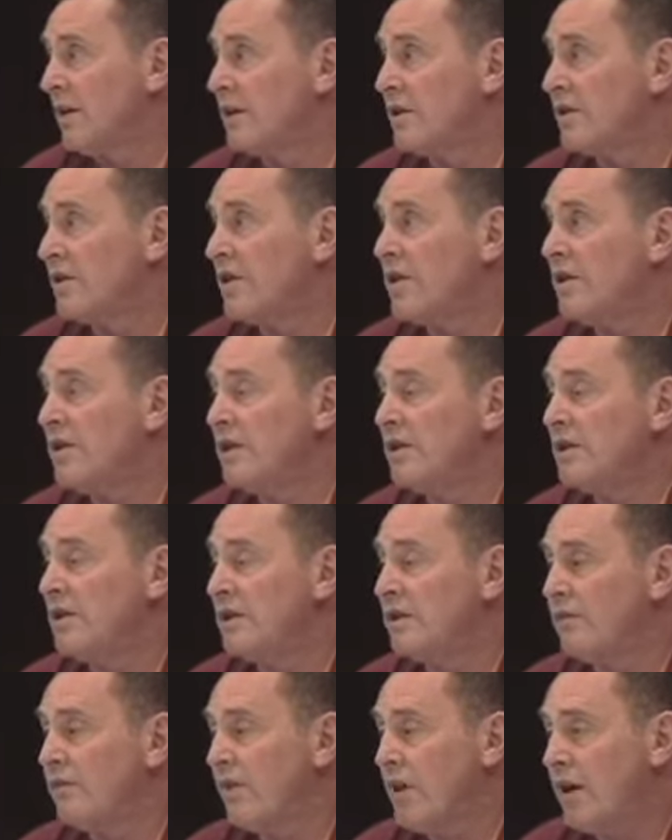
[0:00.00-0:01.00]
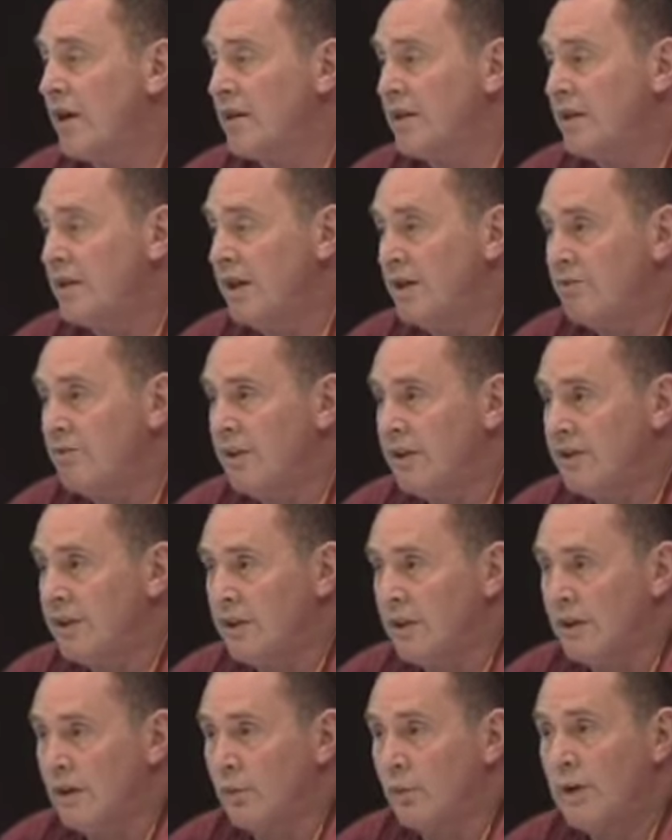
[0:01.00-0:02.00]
Seeing the divine in everything.